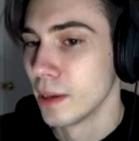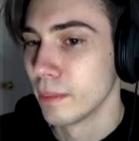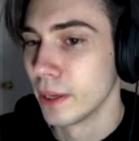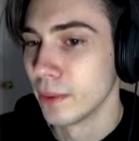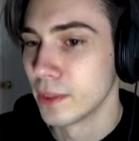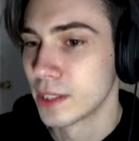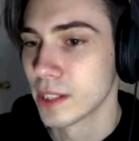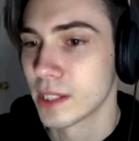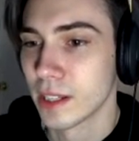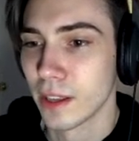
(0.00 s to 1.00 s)
but it was
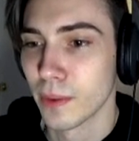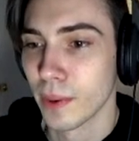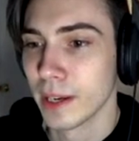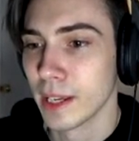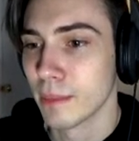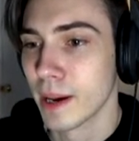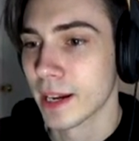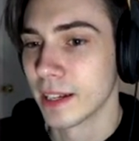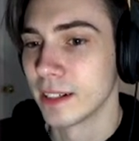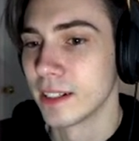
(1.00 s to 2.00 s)
just another way to get
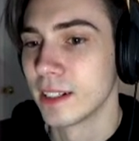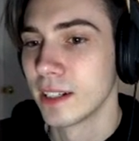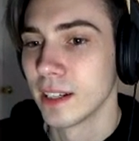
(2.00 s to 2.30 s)
back at her.